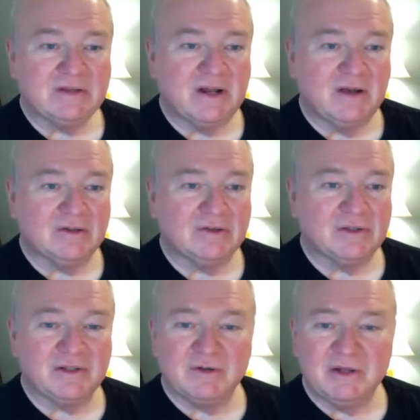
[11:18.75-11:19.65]
and I also
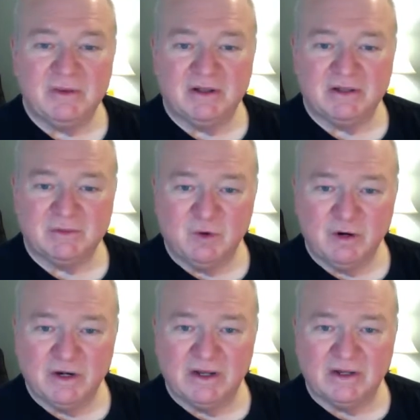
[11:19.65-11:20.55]
sent you an email this
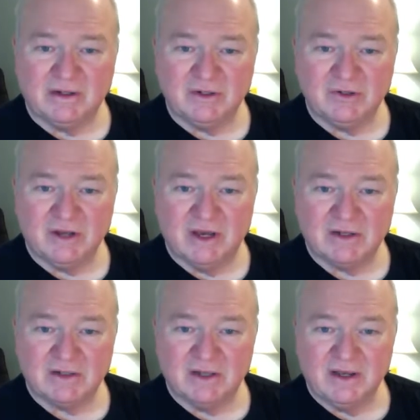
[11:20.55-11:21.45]
morning. Did you catch
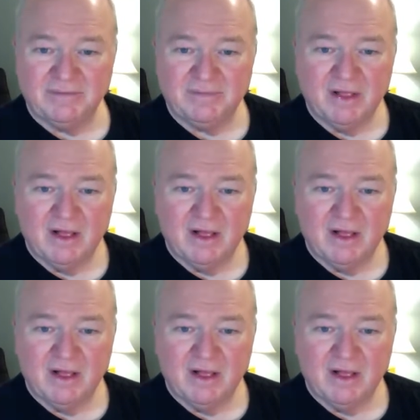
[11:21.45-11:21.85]
that?